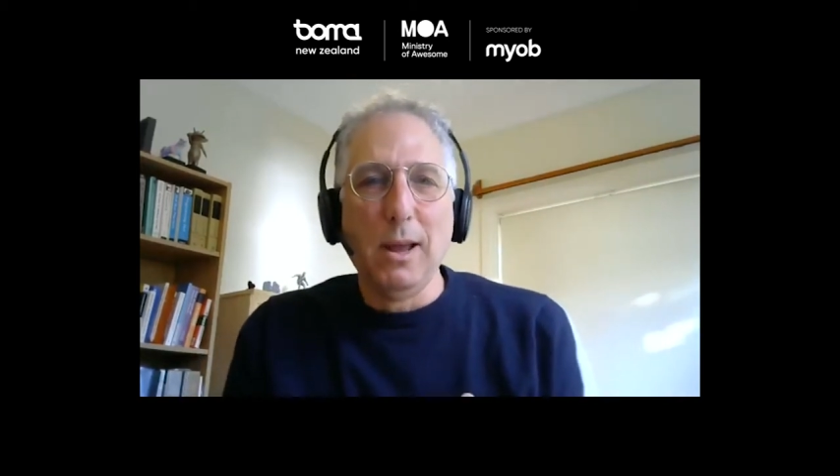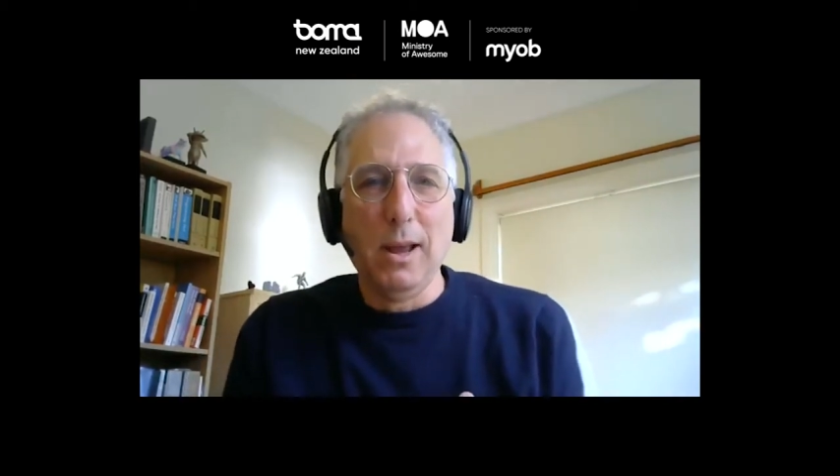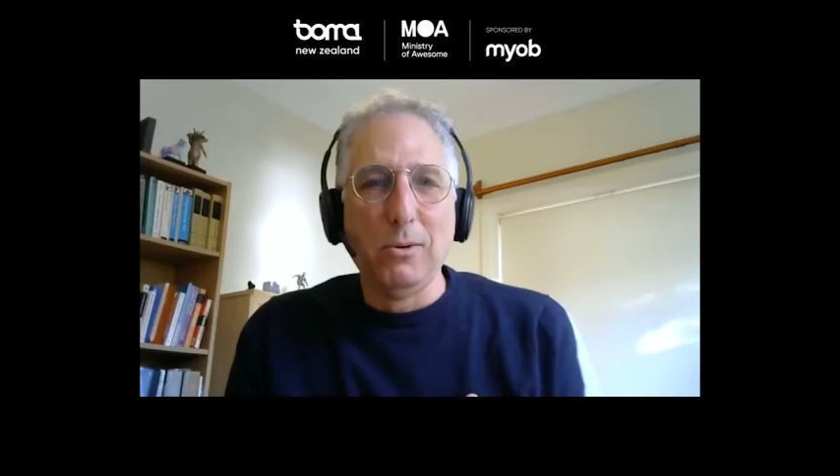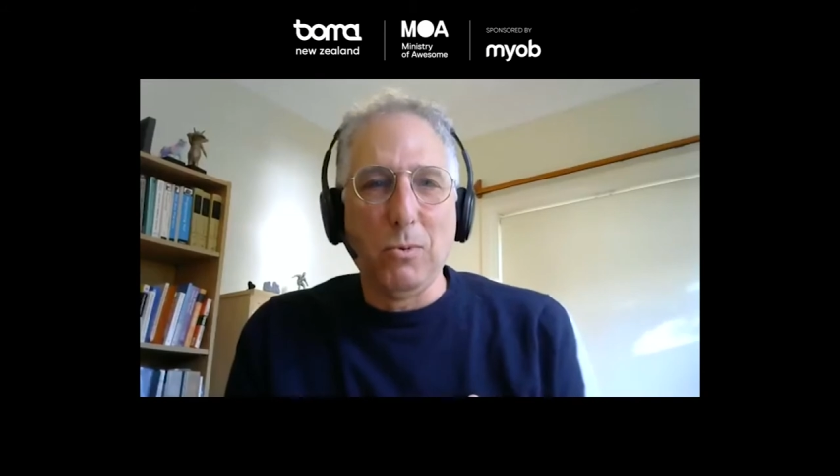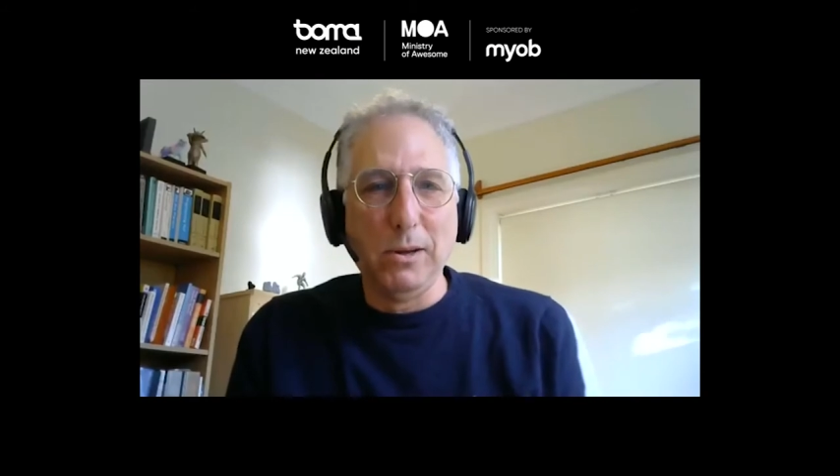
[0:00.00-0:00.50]

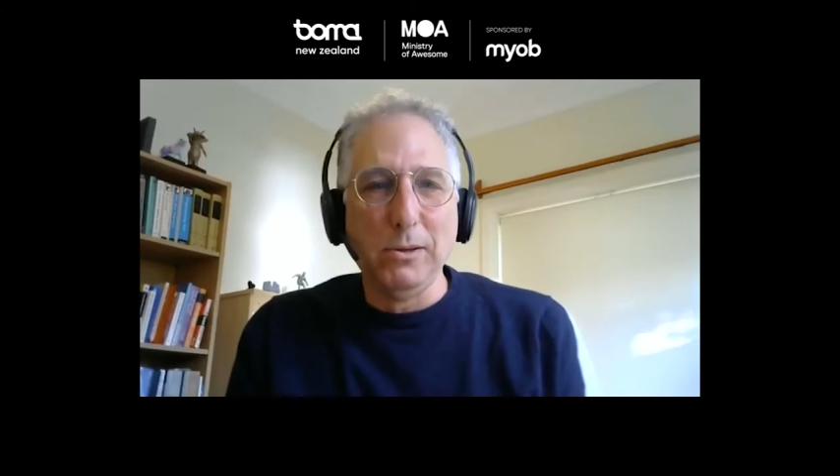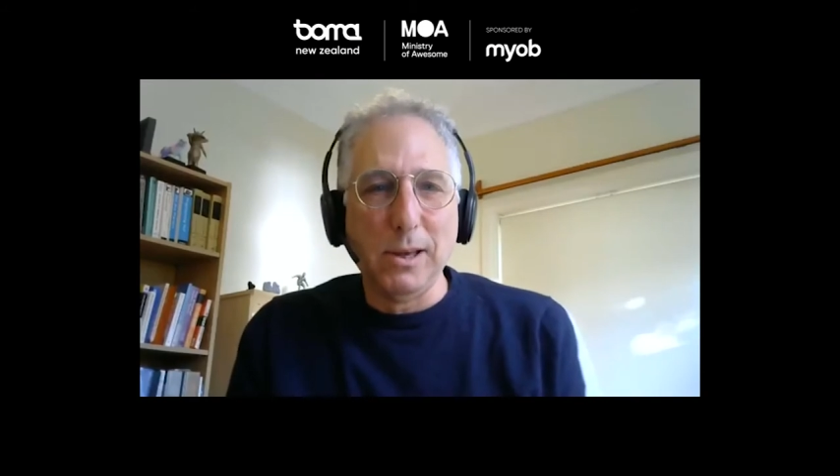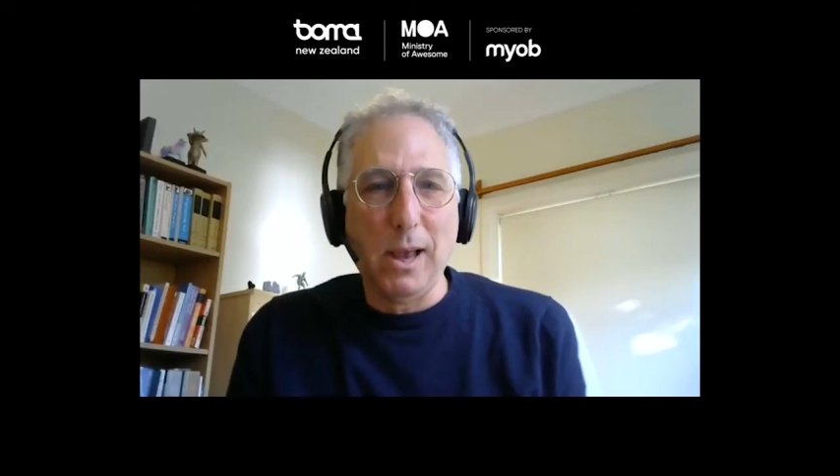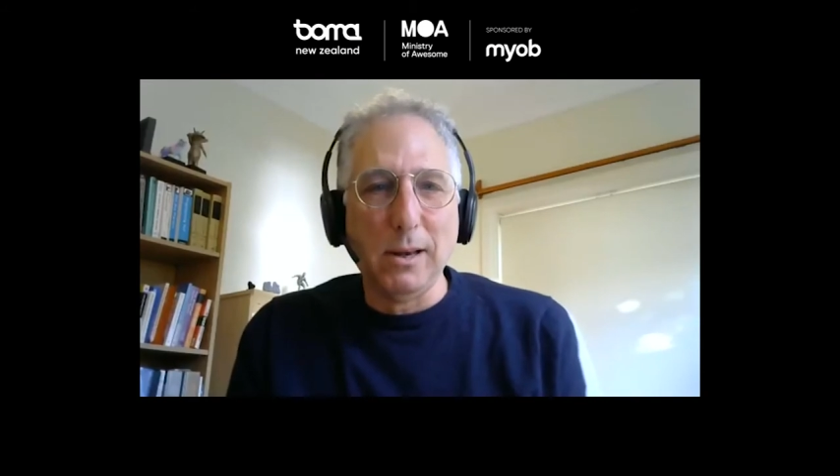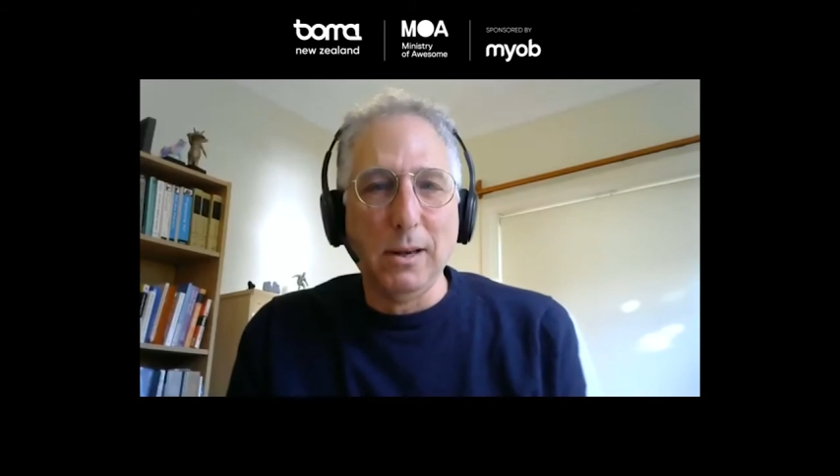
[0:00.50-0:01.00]
and what you
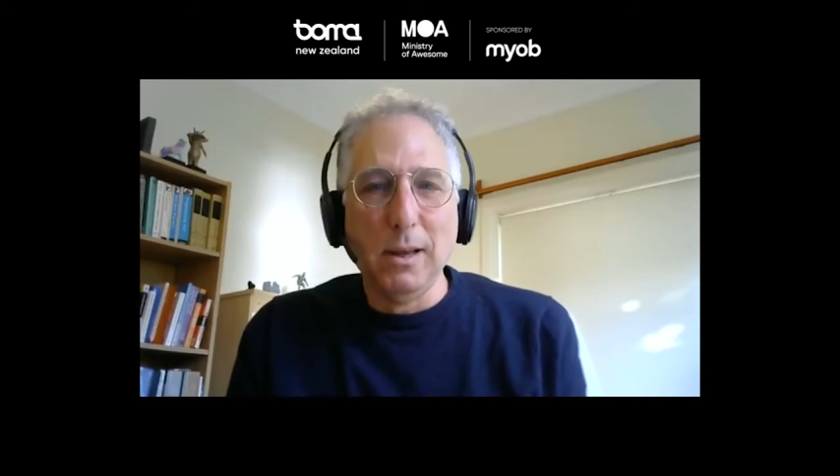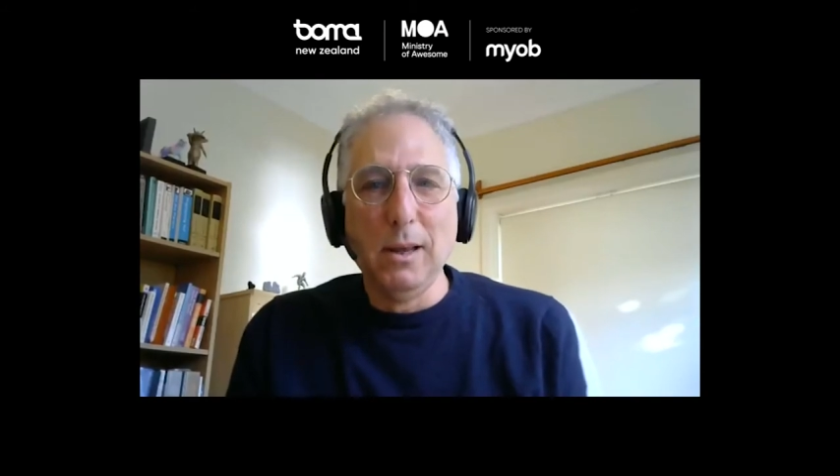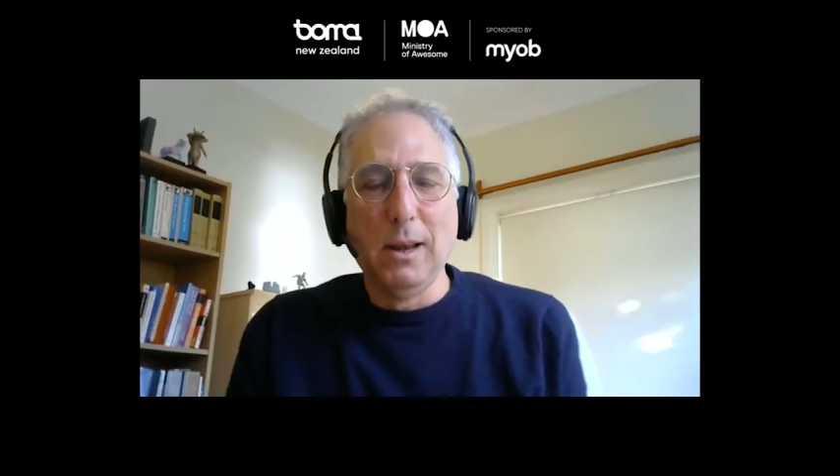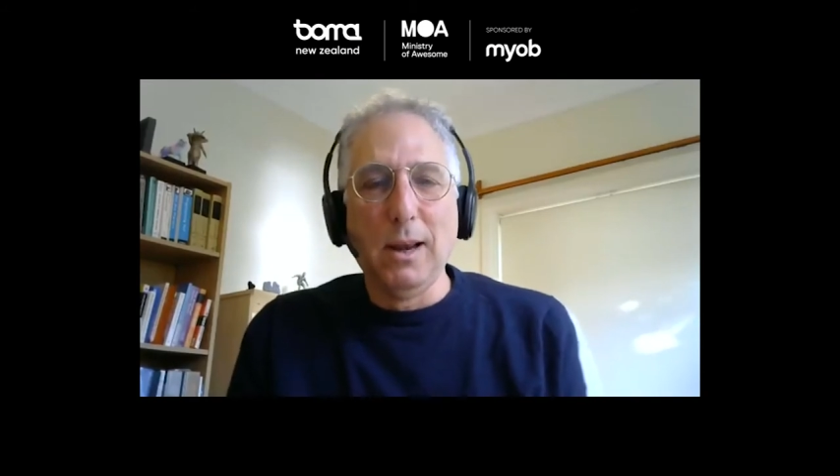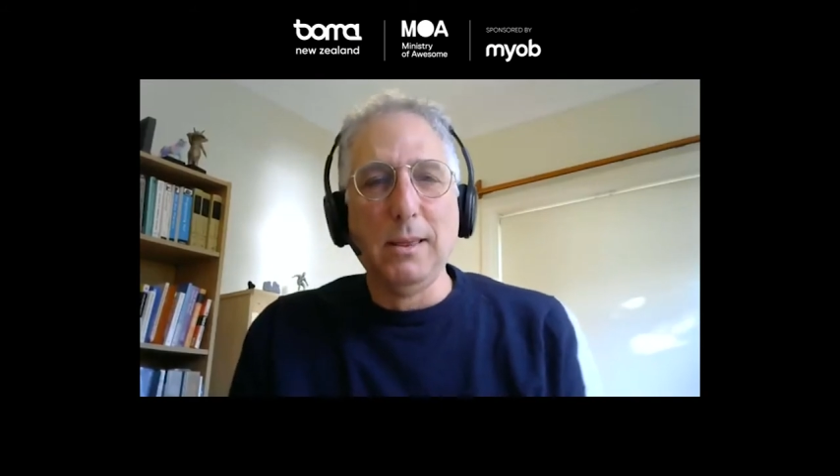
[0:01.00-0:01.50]
said,
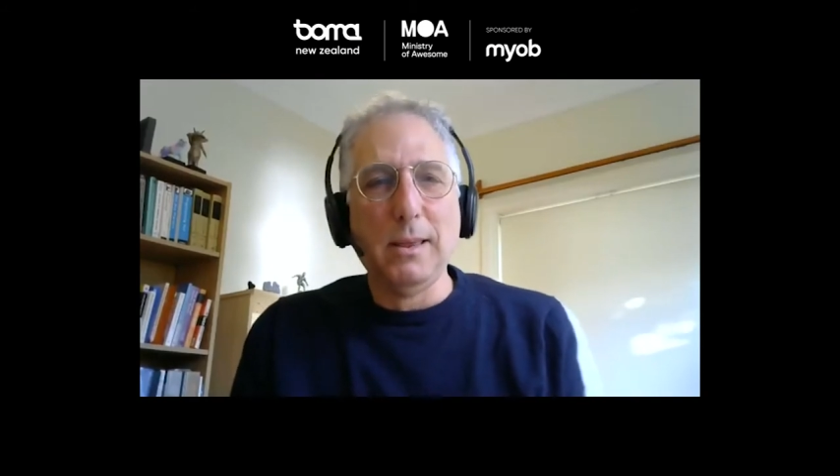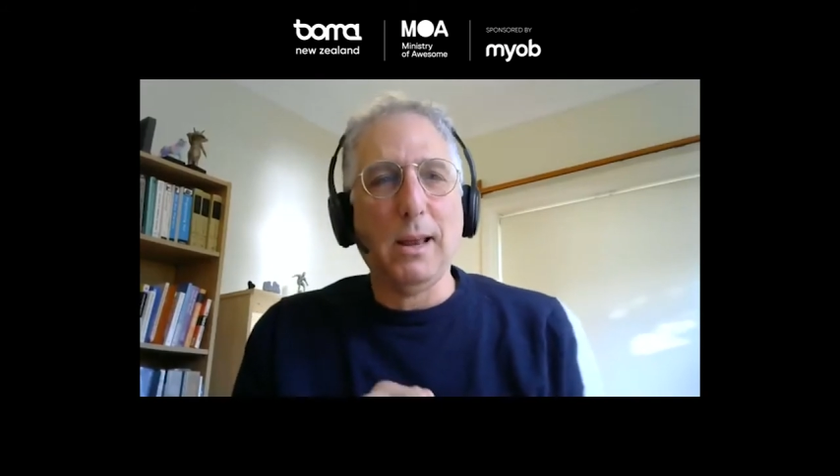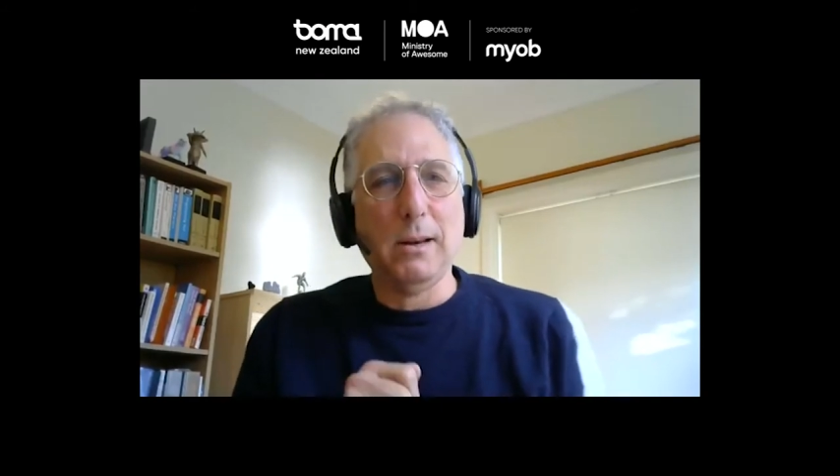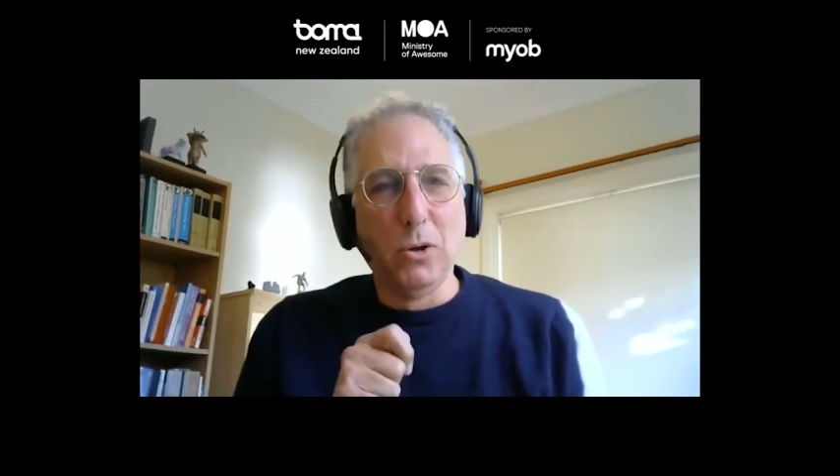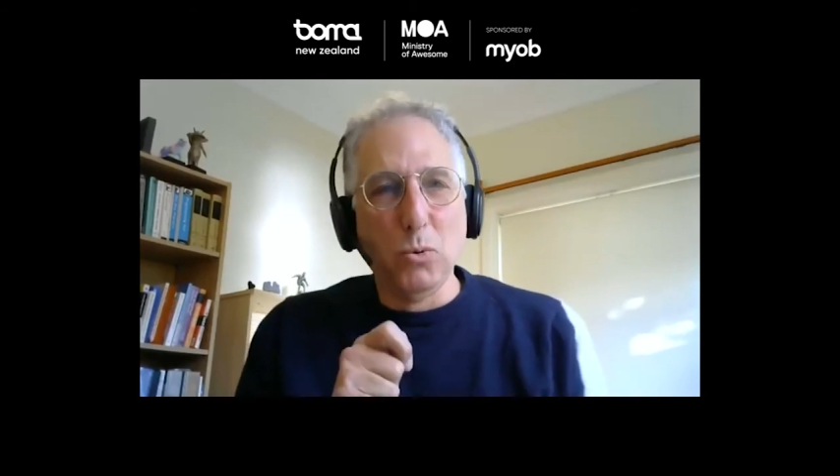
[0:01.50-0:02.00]
in that
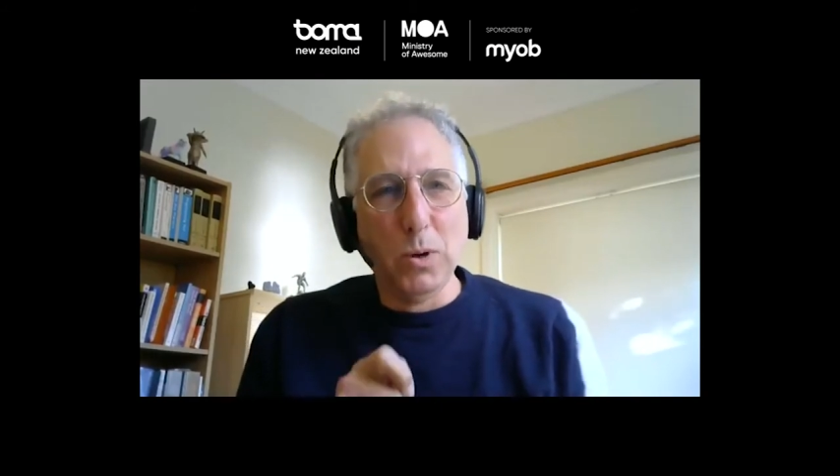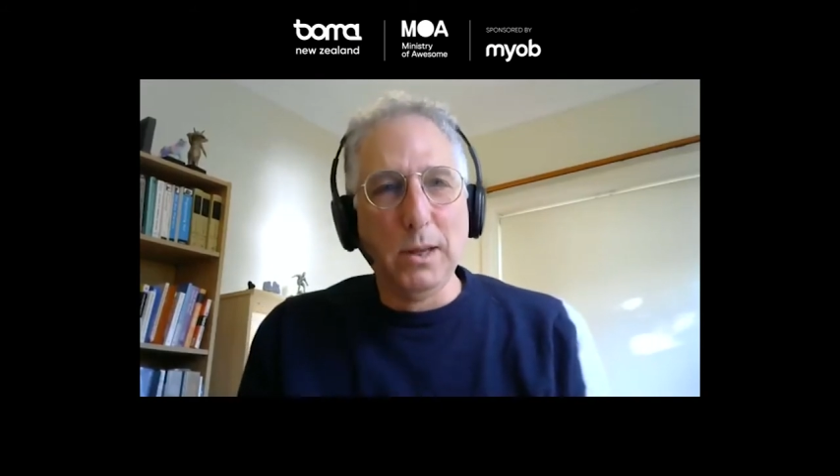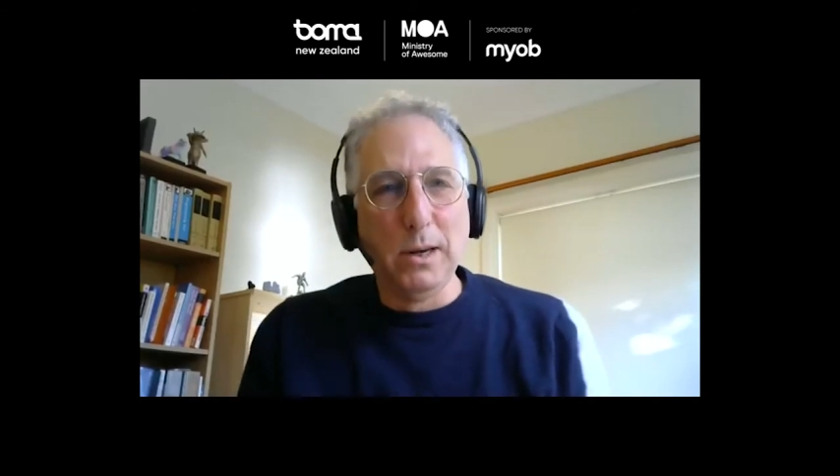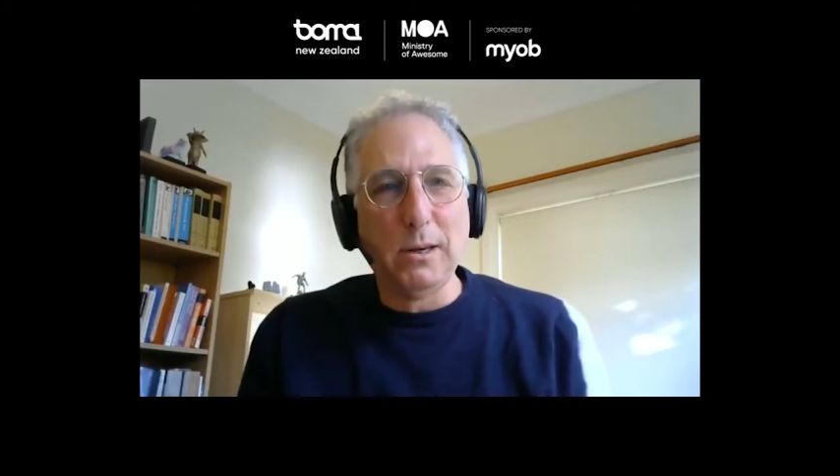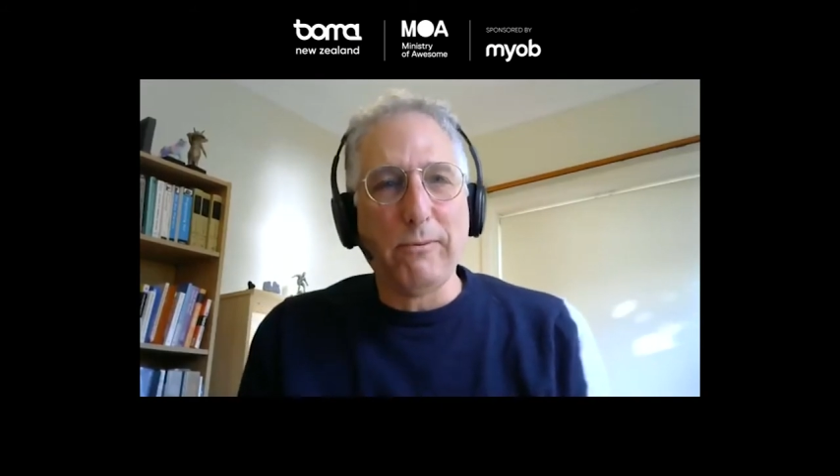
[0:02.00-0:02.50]
you really need to